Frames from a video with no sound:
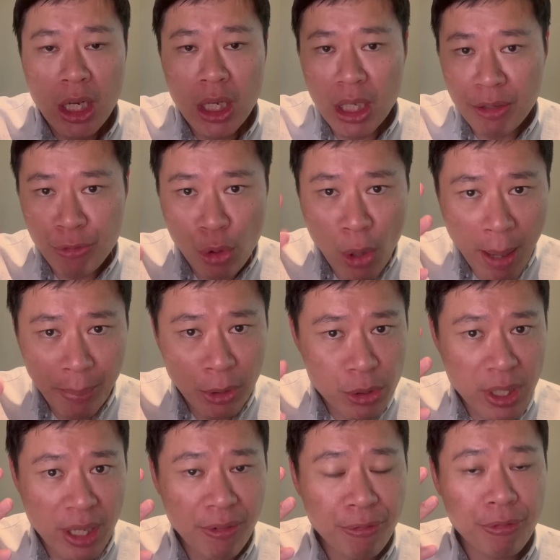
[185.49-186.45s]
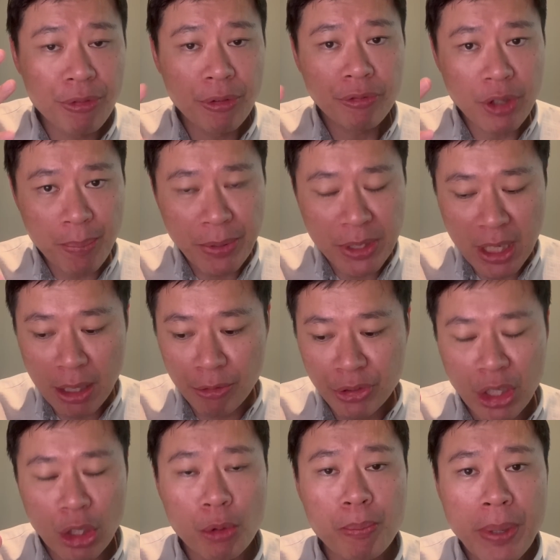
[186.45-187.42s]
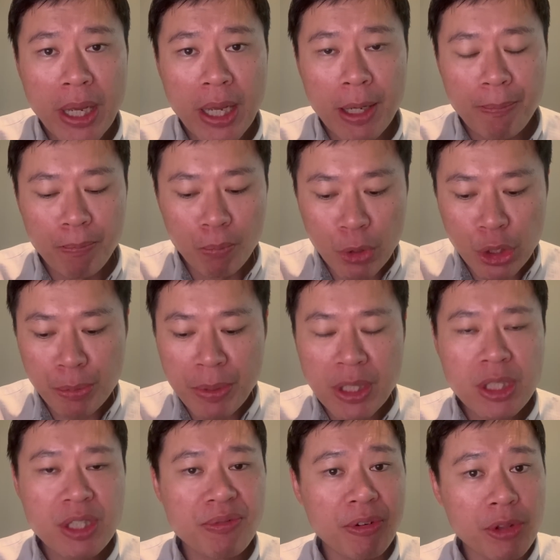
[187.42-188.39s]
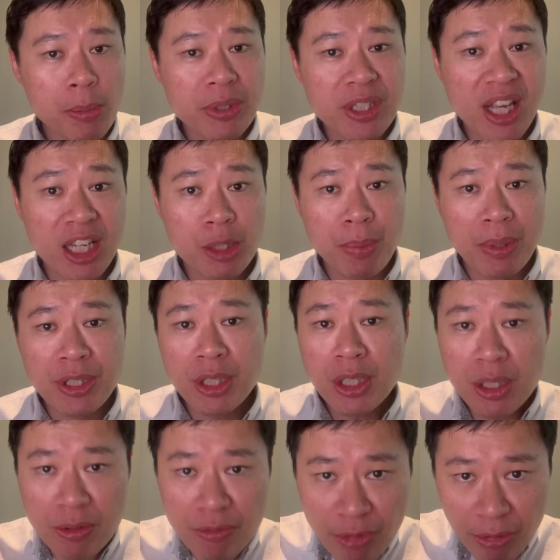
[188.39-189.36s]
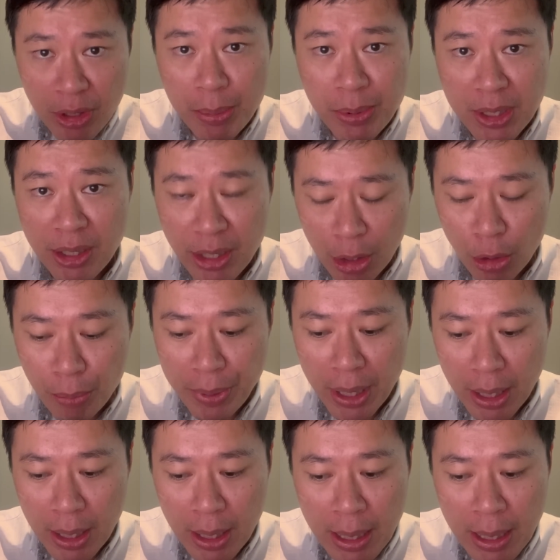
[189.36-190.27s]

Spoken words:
If you happen to save 50% of take-home pay, which means 50% expenses, 50% take-home pay,